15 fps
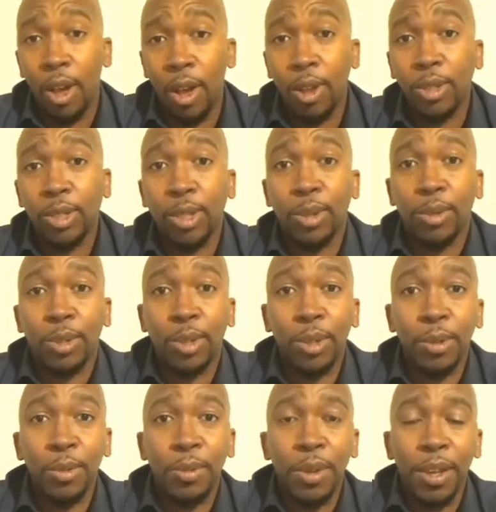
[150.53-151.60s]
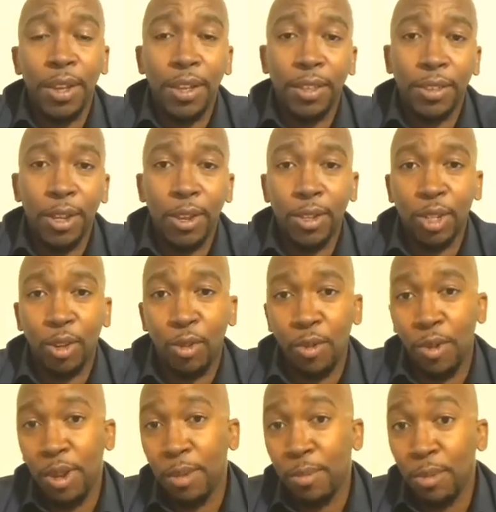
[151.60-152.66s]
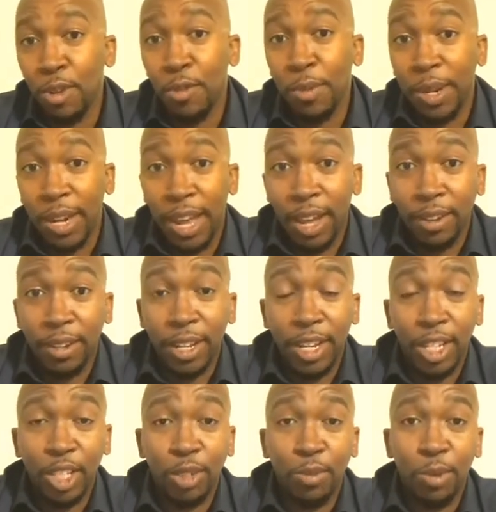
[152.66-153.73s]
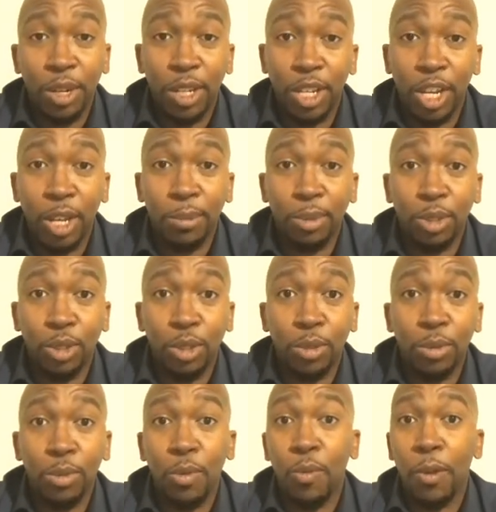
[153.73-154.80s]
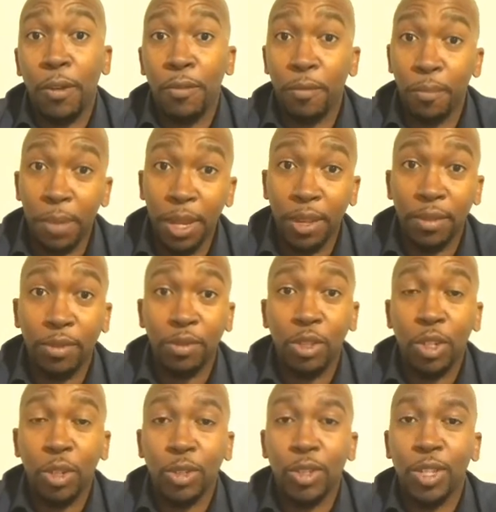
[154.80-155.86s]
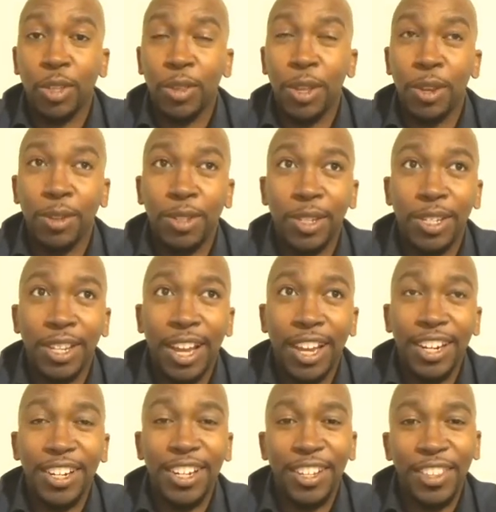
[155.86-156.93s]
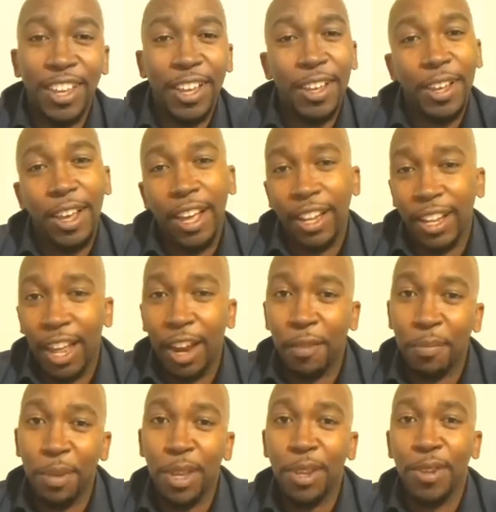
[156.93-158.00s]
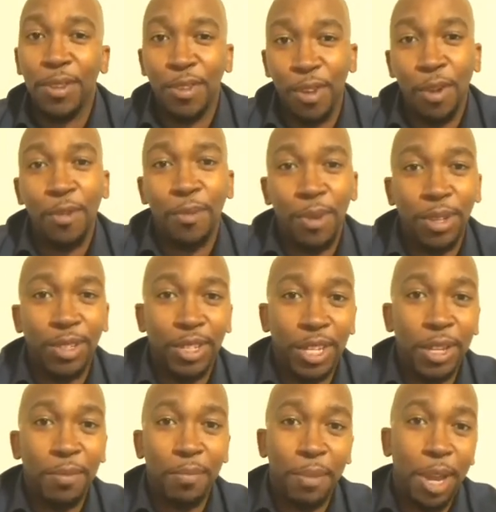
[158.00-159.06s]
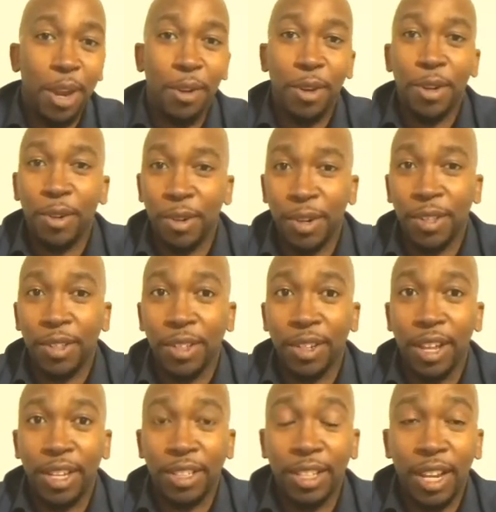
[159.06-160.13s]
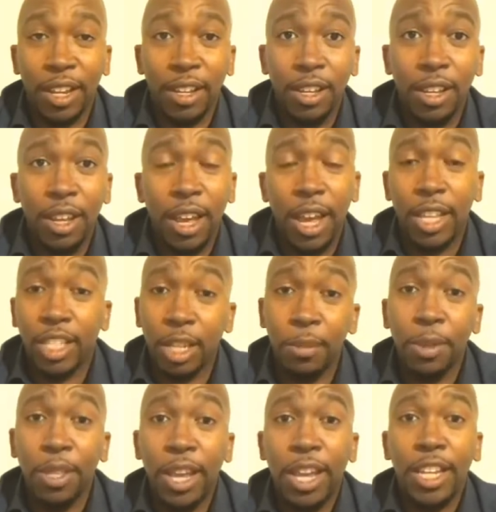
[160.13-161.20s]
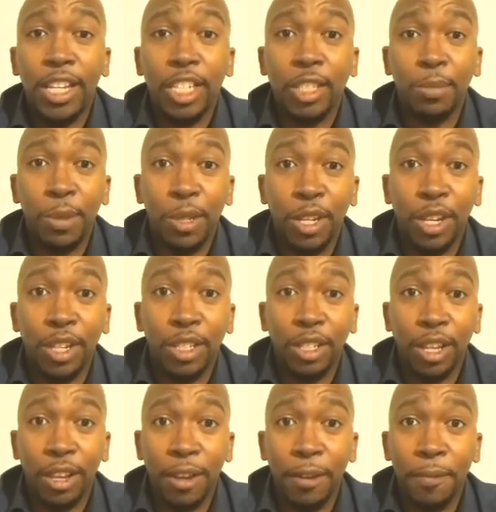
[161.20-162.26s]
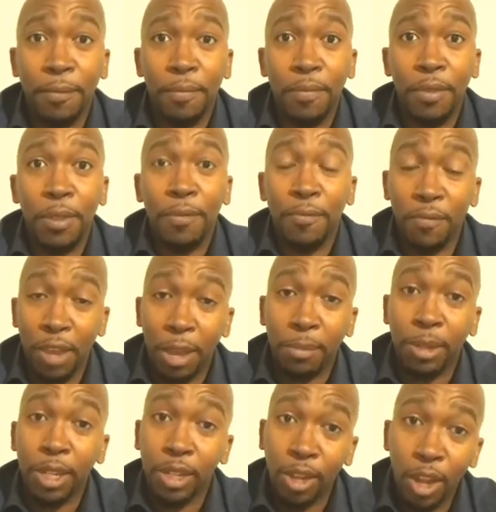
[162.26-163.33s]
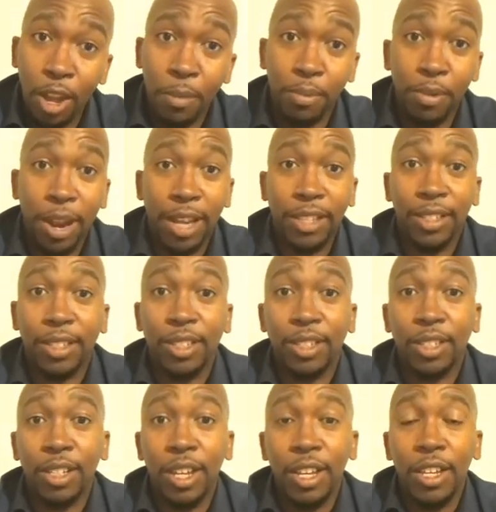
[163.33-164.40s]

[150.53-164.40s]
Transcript: Also, too, there's a growing movement nowadays when it comes to with men. So there's this idea that a lot of men don't want to get married or anything like that, and some of that is because of family law practices.